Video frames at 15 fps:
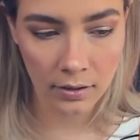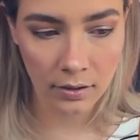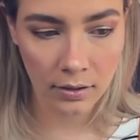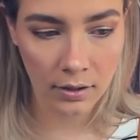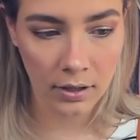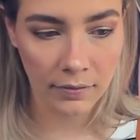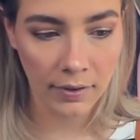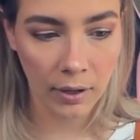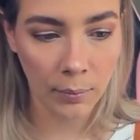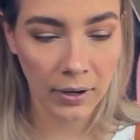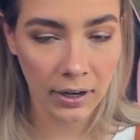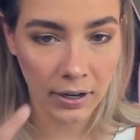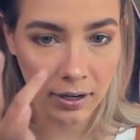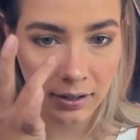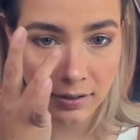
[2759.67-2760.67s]
And if I want
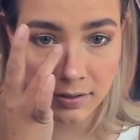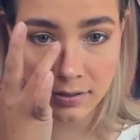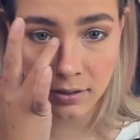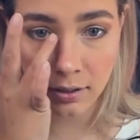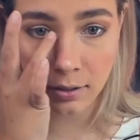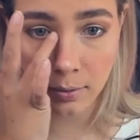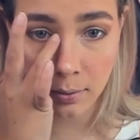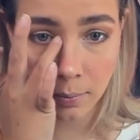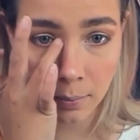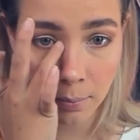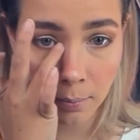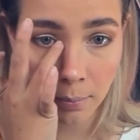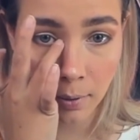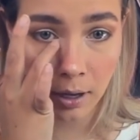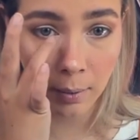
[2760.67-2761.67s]
an extra
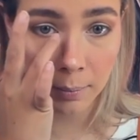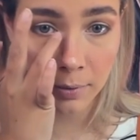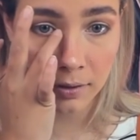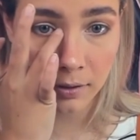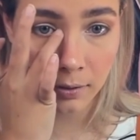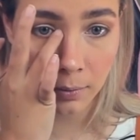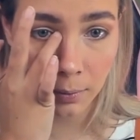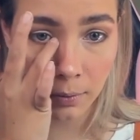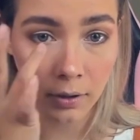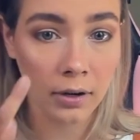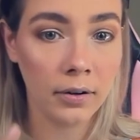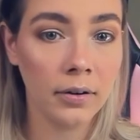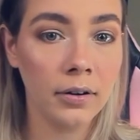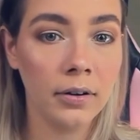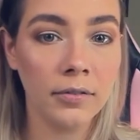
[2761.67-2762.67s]
pop in the corner or